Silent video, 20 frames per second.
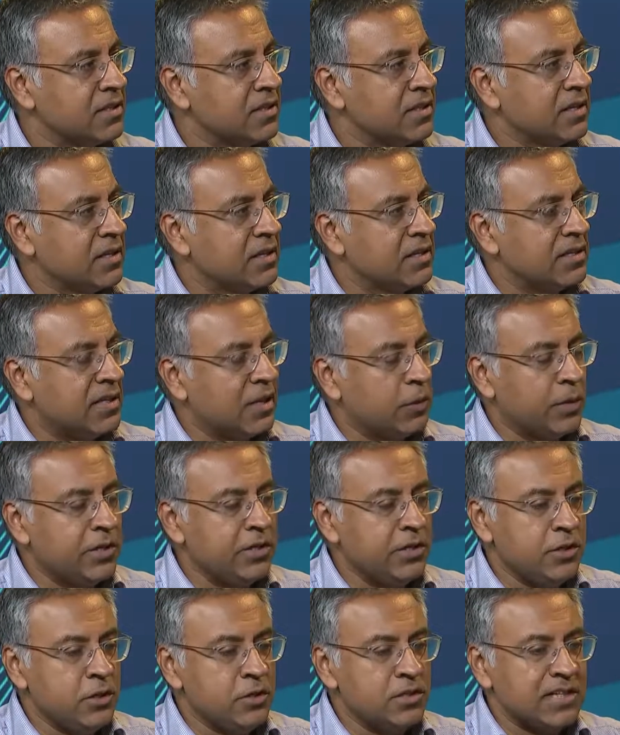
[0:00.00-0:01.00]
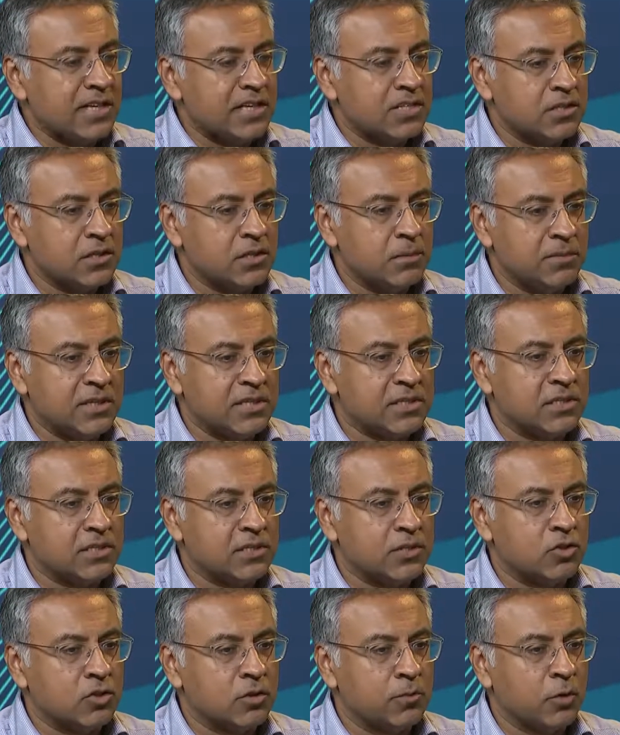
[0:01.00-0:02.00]
Now, when you use that term, listen
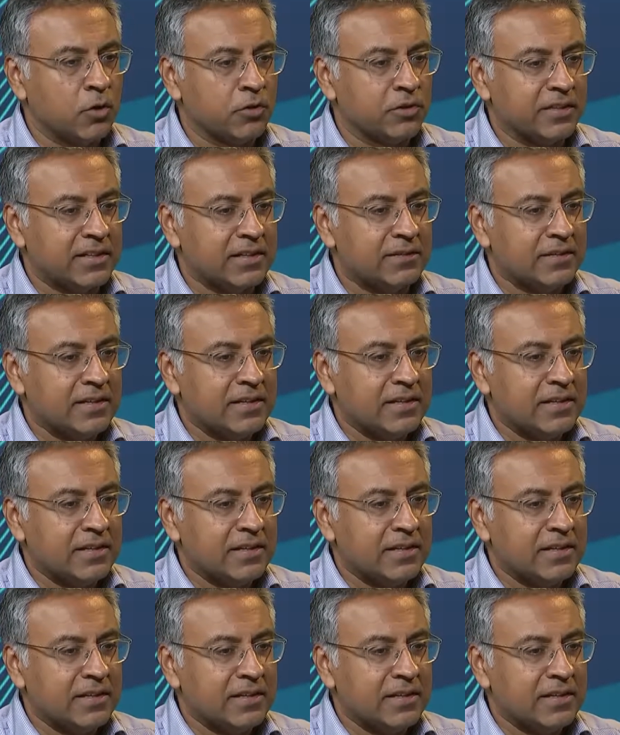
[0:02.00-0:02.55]
to your body,